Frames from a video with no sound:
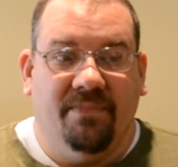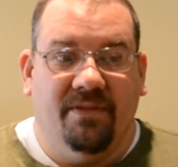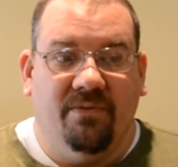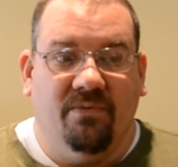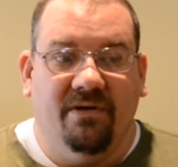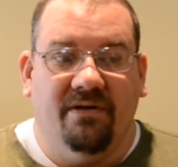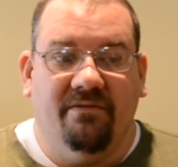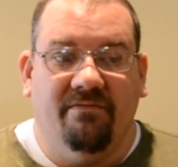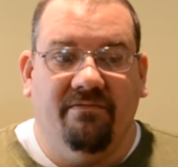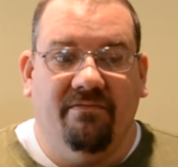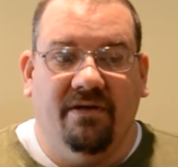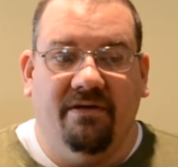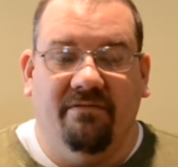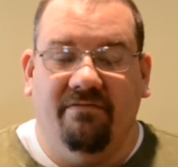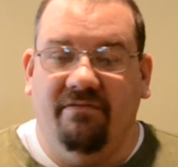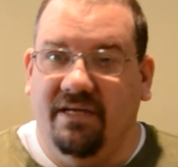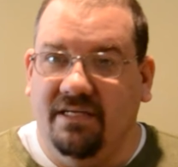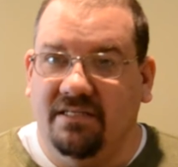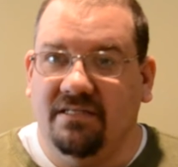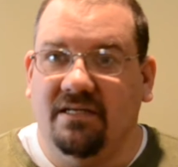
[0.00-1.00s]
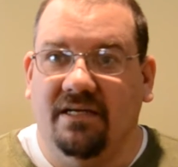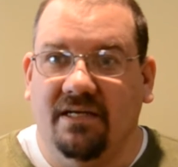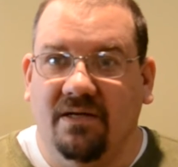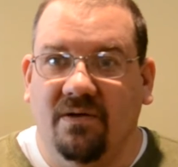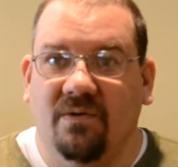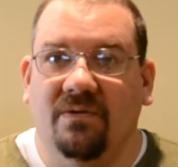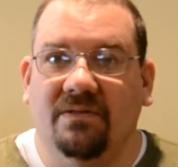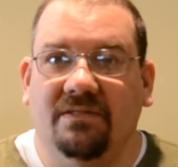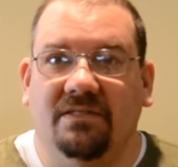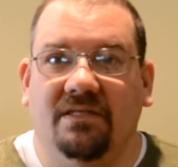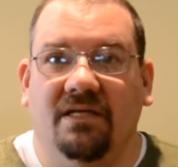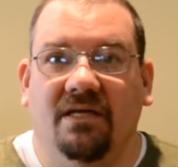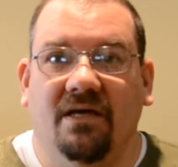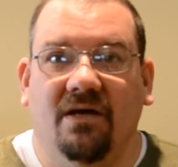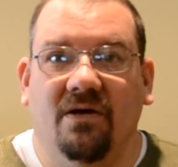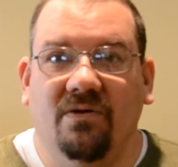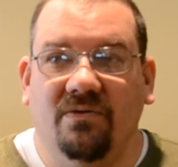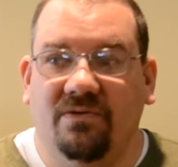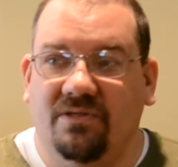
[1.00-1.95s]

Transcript: We're eventually going to go